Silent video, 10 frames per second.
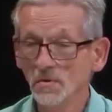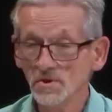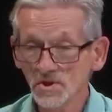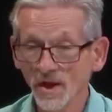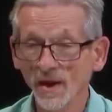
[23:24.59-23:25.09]

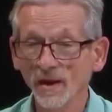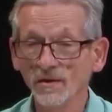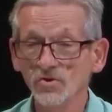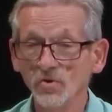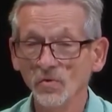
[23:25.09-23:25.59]
say,
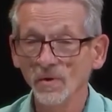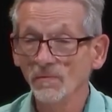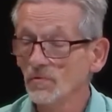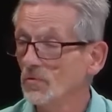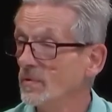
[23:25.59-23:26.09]
to
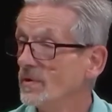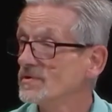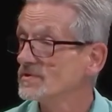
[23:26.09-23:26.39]
influence